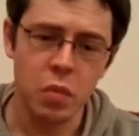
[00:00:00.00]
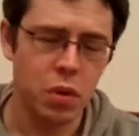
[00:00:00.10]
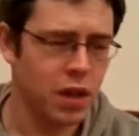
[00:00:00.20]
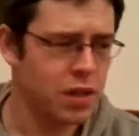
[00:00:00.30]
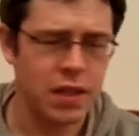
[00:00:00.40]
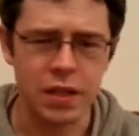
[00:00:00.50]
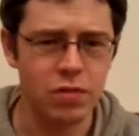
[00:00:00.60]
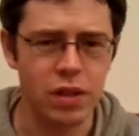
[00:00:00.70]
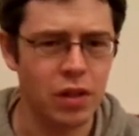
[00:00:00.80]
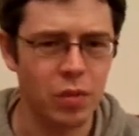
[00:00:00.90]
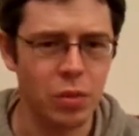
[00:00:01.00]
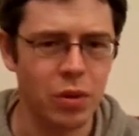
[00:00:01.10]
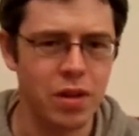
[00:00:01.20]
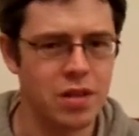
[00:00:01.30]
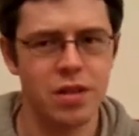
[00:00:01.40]
But that's really
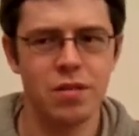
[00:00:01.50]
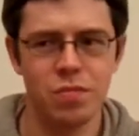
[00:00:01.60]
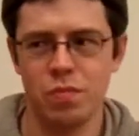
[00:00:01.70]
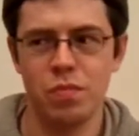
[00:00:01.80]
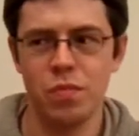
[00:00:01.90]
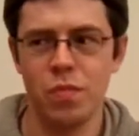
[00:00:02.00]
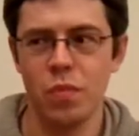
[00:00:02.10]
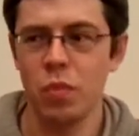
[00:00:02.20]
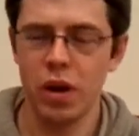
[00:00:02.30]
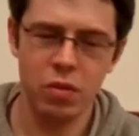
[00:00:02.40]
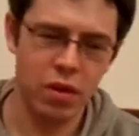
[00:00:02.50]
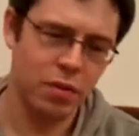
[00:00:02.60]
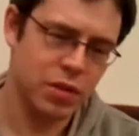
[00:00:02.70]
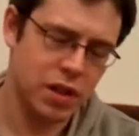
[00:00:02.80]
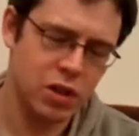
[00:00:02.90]
laborious. I didn't. What I
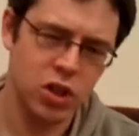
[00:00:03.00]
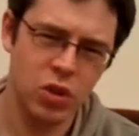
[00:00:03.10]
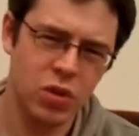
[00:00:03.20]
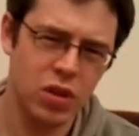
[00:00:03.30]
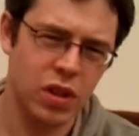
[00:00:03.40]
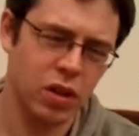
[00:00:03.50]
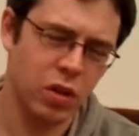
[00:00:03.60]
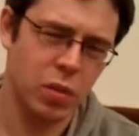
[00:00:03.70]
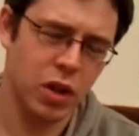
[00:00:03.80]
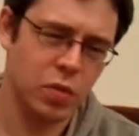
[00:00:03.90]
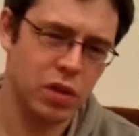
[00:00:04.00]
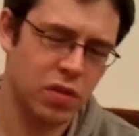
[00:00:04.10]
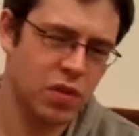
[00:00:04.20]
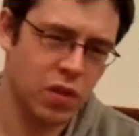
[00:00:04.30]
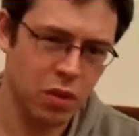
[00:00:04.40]
want was kind of shooting the other pickup
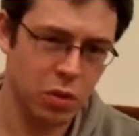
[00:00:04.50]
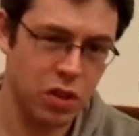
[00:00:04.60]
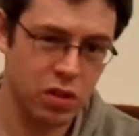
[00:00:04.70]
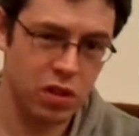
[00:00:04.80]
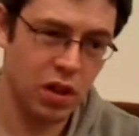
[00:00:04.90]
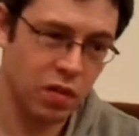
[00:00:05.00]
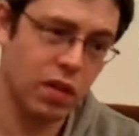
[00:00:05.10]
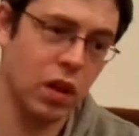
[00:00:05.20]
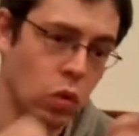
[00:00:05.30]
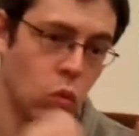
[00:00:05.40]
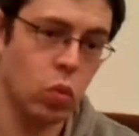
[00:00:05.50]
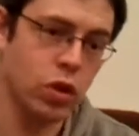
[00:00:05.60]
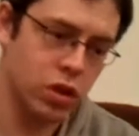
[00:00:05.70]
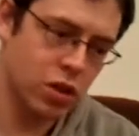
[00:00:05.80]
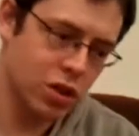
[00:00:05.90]
stuff. It's very much just kind of like
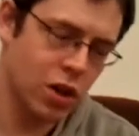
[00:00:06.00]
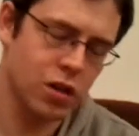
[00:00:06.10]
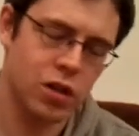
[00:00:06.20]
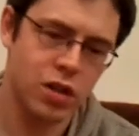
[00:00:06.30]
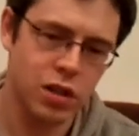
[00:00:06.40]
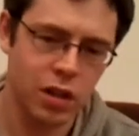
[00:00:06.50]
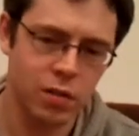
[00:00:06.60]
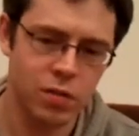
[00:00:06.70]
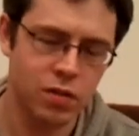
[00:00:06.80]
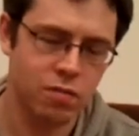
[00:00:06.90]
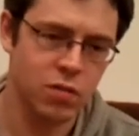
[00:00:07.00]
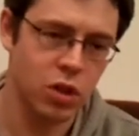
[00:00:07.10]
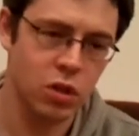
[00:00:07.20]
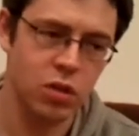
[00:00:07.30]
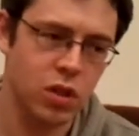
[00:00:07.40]
one shot to kind of
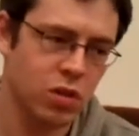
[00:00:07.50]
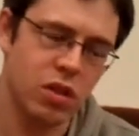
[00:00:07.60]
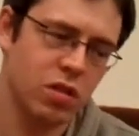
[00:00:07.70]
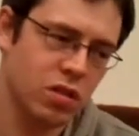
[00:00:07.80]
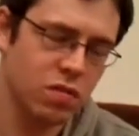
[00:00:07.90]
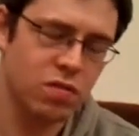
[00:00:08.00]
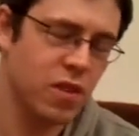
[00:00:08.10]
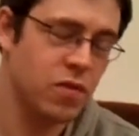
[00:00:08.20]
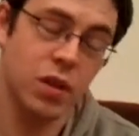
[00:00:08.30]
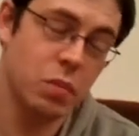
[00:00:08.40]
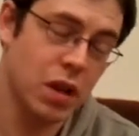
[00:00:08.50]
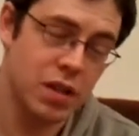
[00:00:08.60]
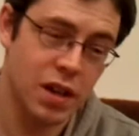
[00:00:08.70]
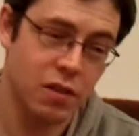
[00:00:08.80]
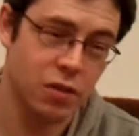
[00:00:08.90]
do. So you 15
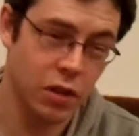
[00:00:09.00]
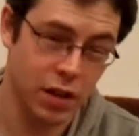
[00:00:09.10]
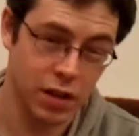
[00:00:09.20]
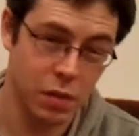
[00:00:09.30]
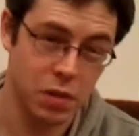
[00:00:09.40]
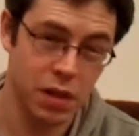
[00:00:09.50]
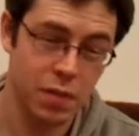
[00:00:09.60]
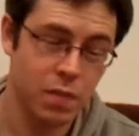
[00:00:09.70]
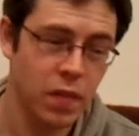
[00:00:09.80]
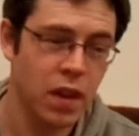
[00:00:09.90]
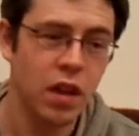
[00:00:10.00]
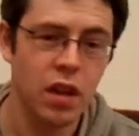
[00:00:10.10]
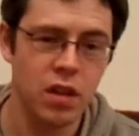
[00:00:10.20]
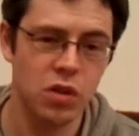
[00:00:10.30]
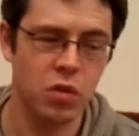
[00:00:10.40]
minutes effort, that type of thing.
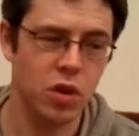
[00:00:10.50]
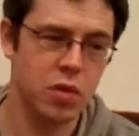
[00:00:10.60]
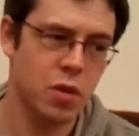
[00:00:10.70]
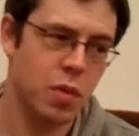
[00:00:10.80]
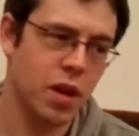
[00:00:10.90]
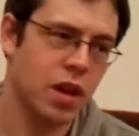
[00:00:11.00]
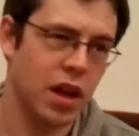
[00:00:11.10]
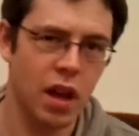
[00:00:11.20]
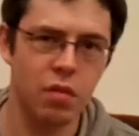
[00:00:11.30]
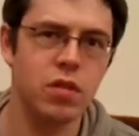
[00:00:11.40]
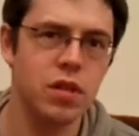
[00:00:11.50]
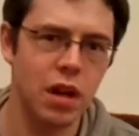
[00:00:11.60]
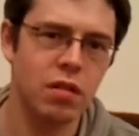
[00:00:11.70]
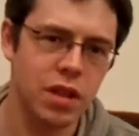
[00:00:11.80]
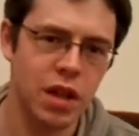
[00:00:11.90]
You don't want to be spending hours and
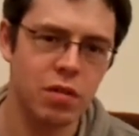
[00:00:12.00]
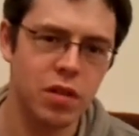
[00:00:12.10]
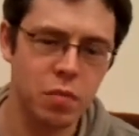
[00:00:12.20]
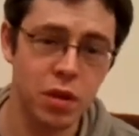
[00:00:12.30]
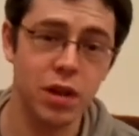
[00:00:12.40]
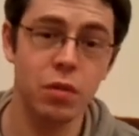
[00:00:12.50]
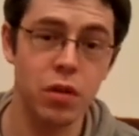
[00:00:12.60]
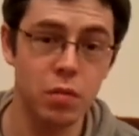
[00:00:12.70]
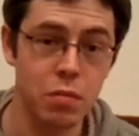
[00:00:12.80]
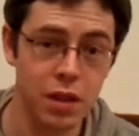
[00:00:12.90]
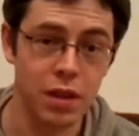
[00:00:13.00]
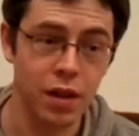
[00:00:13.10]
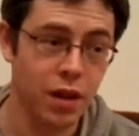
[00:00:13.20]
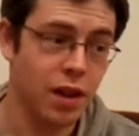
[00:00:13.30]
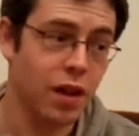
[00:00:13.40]
hours and hours, particularly when you're me
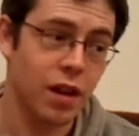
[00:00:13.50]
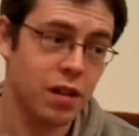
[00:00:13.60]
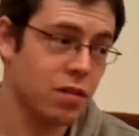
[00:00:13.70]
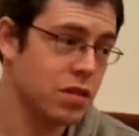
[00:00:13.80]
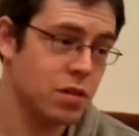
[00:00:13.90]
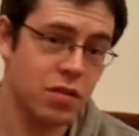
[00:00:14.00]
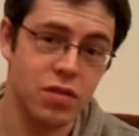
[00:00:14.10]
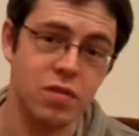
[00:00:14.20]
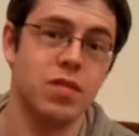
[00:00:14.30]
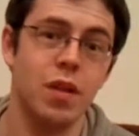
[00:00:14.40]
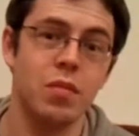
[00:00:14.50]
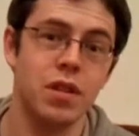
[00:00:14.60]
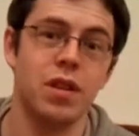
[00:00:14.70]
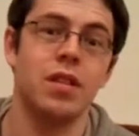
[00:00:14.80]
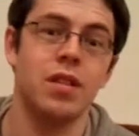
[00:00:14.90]
and you don't seem to have enough time in
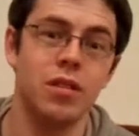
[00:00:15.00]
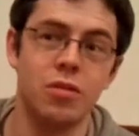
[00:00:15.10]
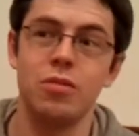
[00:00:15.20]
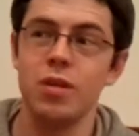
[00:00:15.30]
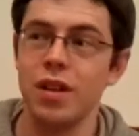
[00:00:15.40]
the day to